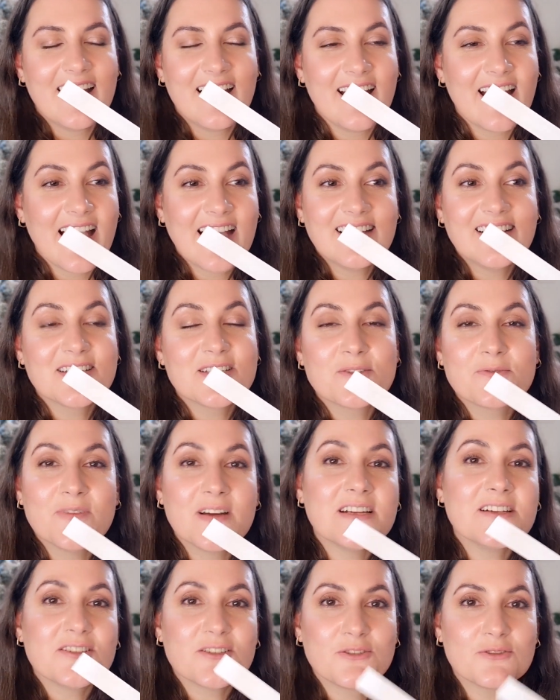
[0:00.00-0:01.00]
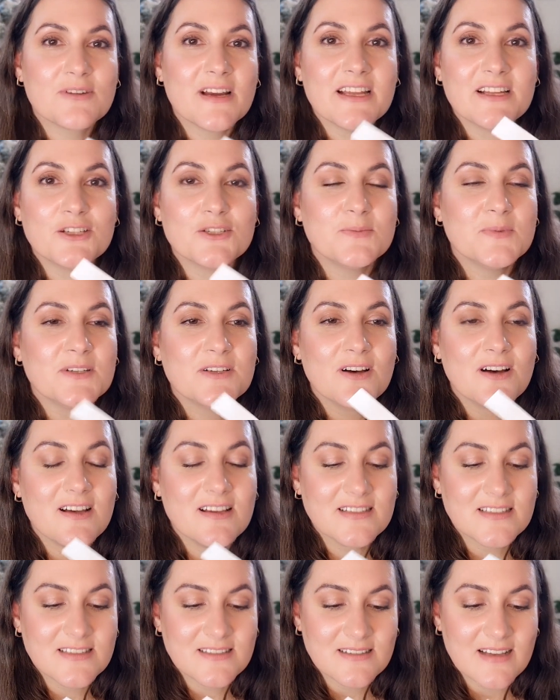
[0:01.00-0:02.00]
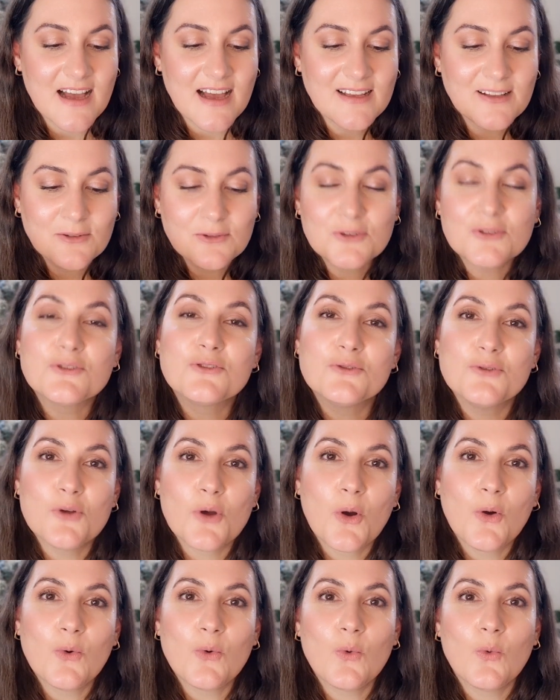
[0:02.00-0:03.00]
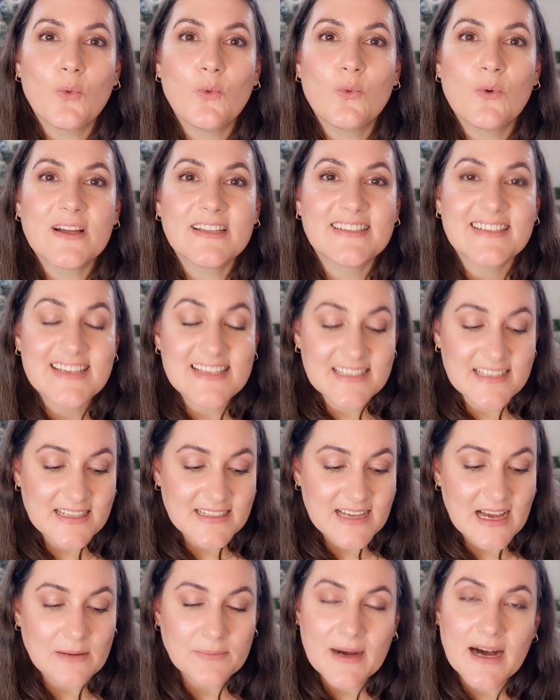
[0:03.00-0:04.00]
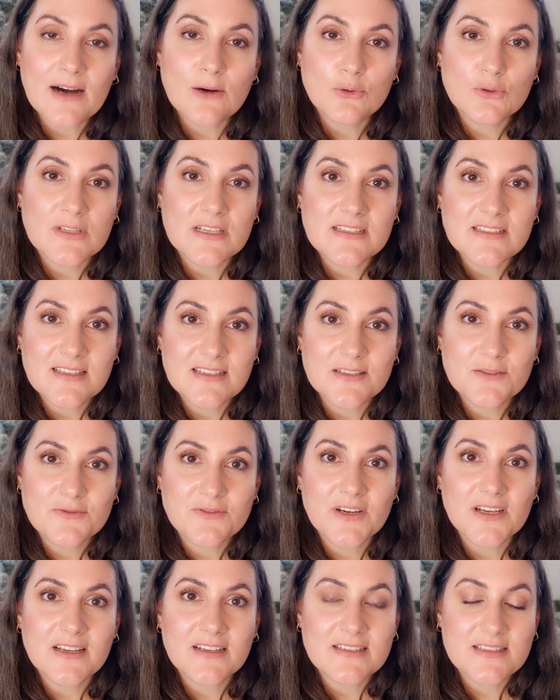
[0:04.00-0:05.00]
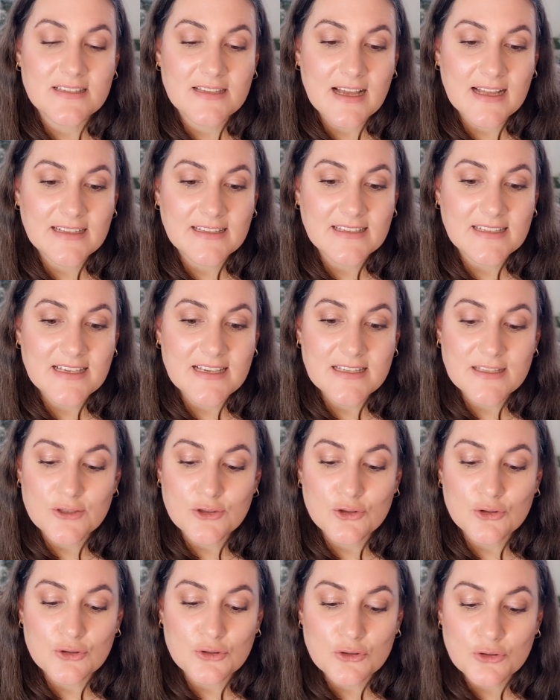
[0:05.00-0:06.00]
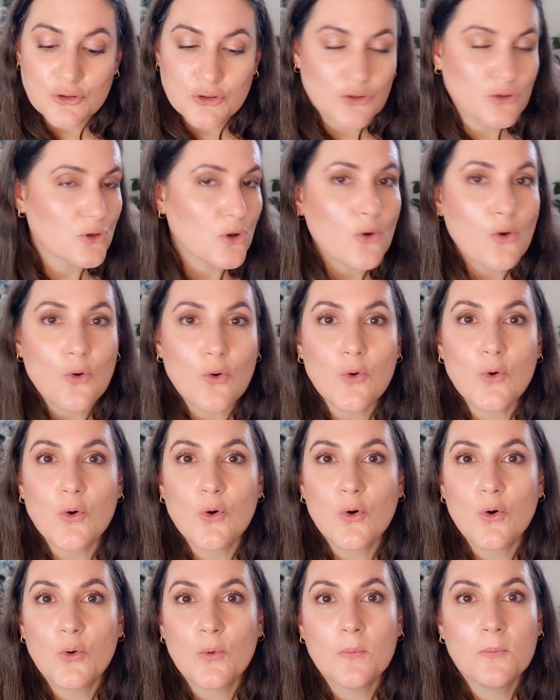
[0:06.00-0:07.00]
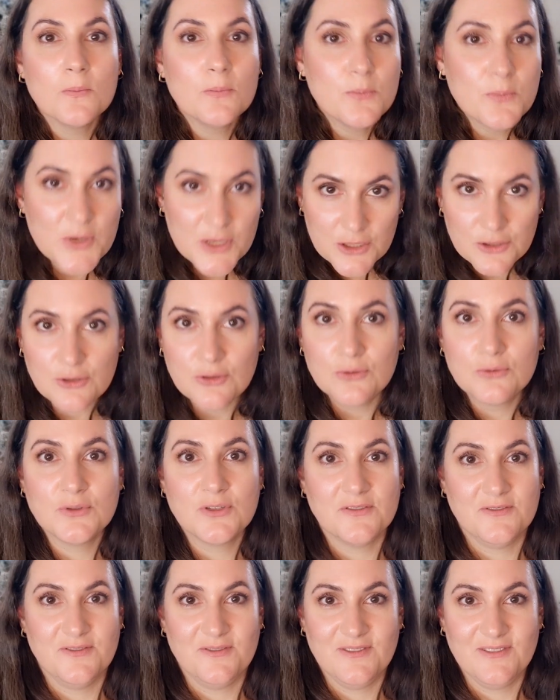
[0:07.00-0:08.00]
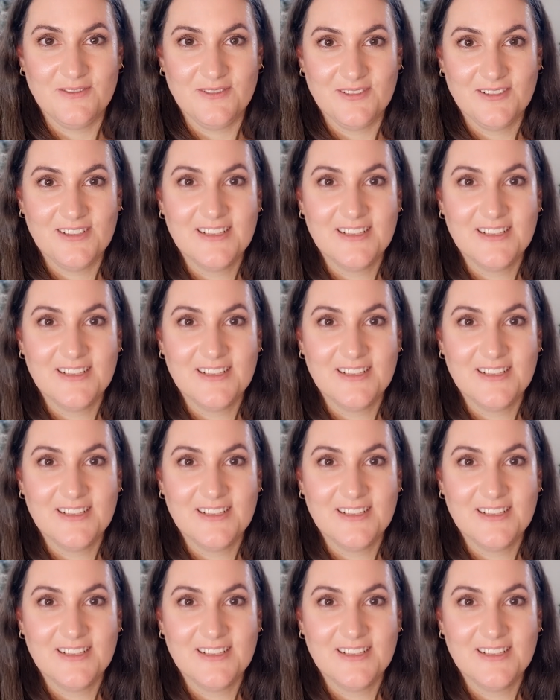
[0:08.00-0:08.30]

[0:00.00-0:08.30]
And it's very strange because I don't know what is it about this fragrance that is so beautiful.